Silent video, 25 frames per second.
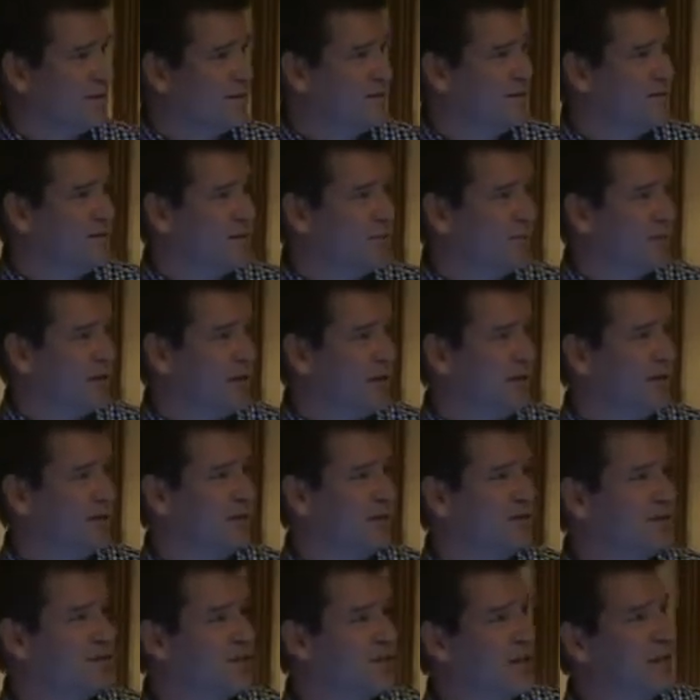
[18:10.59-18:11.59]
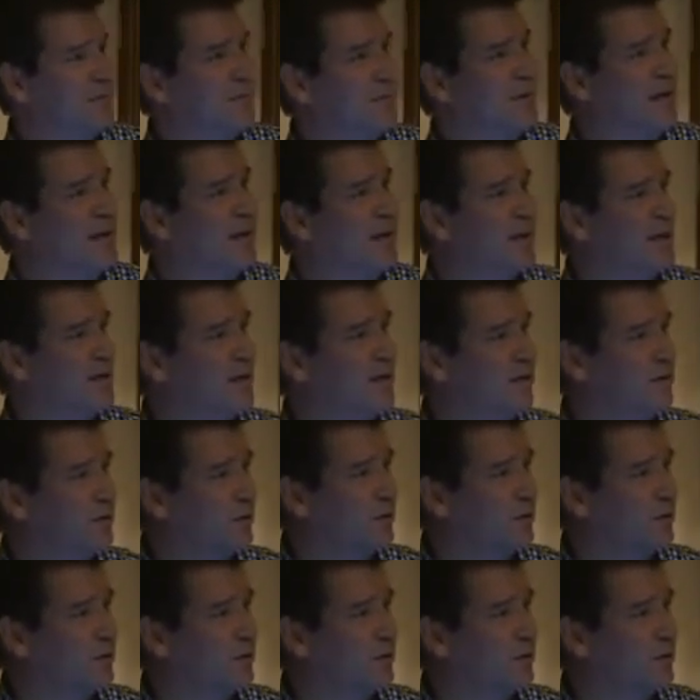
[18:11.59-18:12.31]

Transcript: sipping champagne and